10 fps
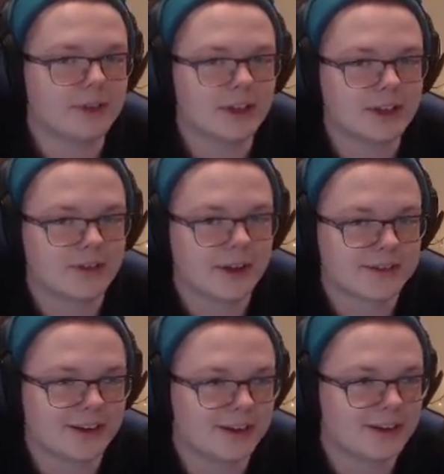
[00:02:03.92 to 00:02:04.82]
it's five
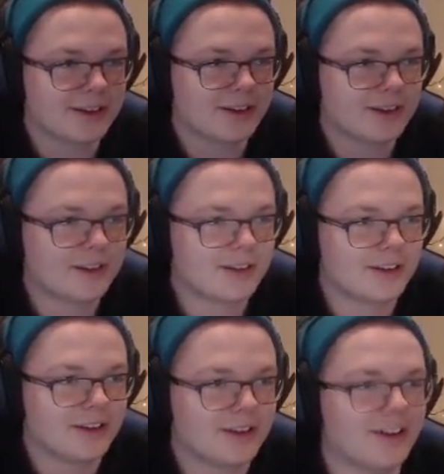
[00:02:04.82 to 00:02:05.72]
star? Get her.
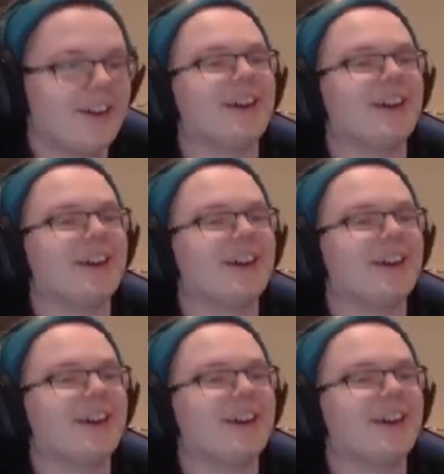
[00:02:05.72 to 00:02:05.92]
Oh,